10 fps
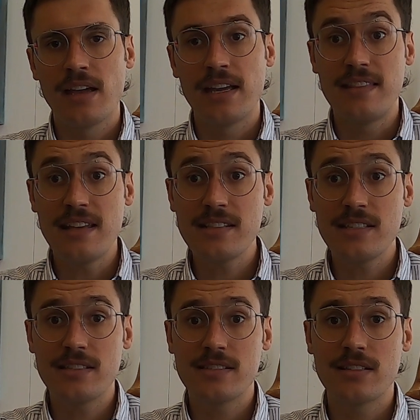In
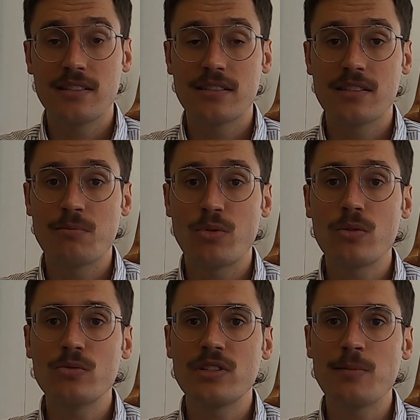this instance, the
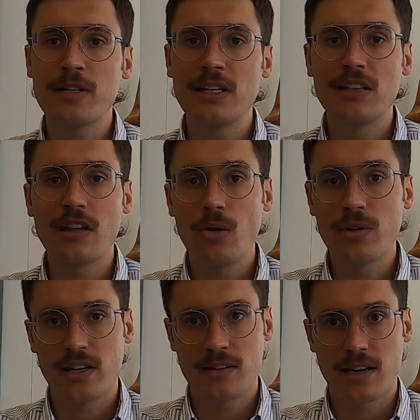board will typically
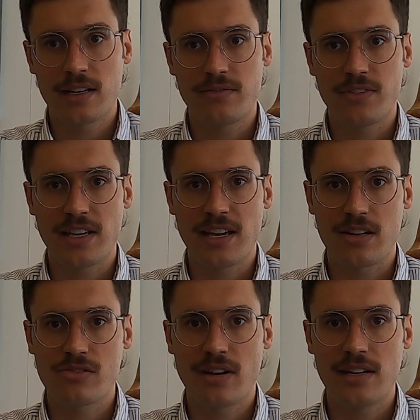lower the target for the
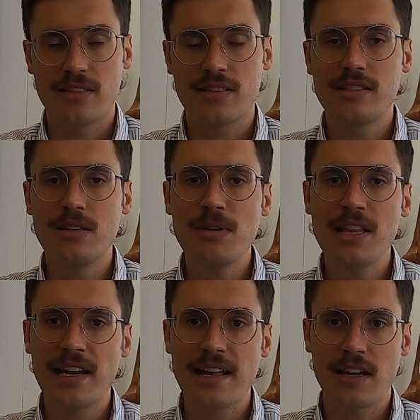cash rate to
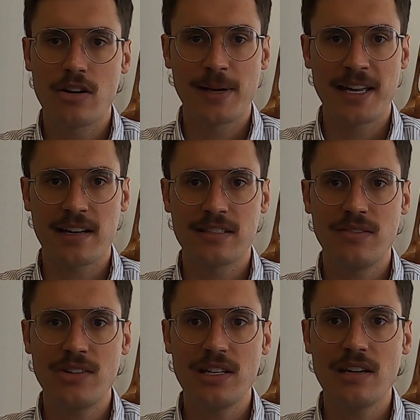stimulate economic
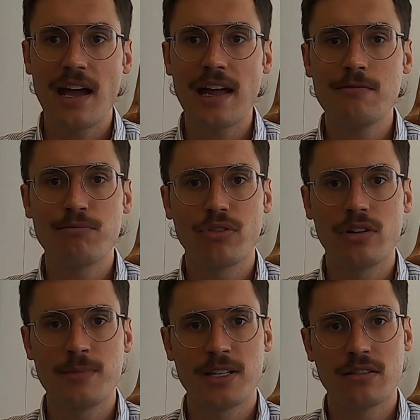activity and
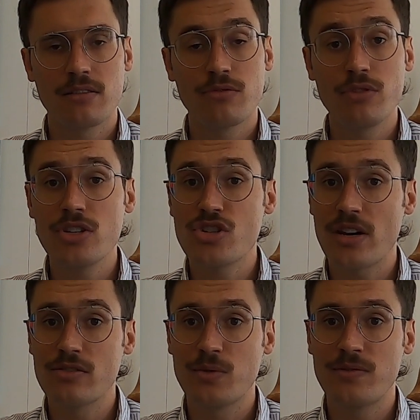employment through the
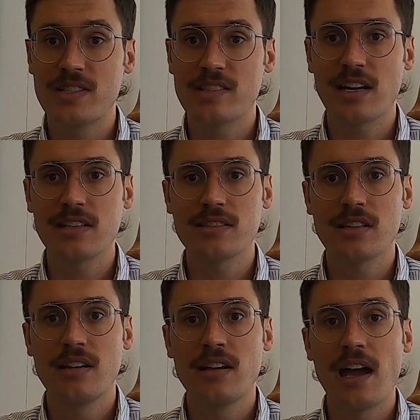channels we've discussed
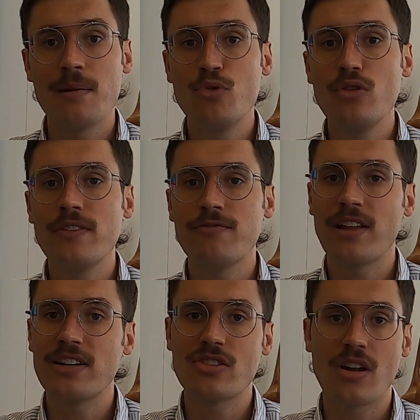and move
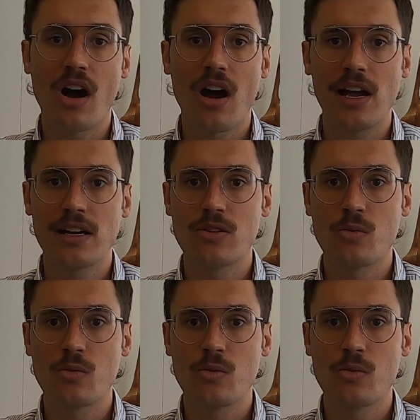inflation higher